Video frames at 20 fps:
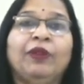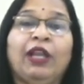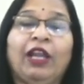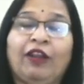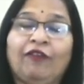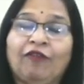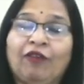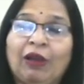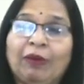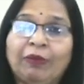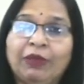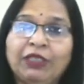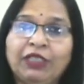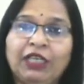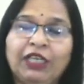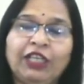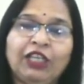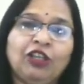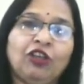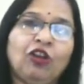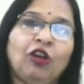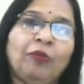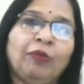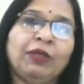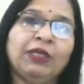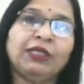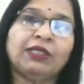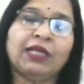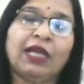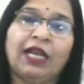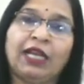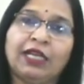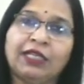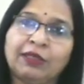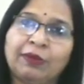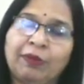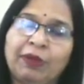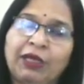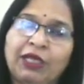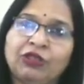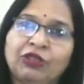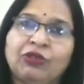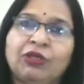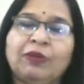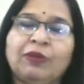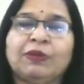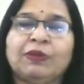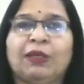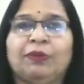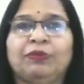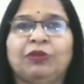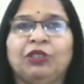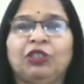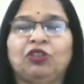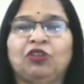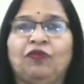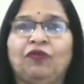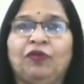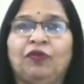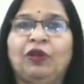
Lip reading: environmental economics as a mainstream subject of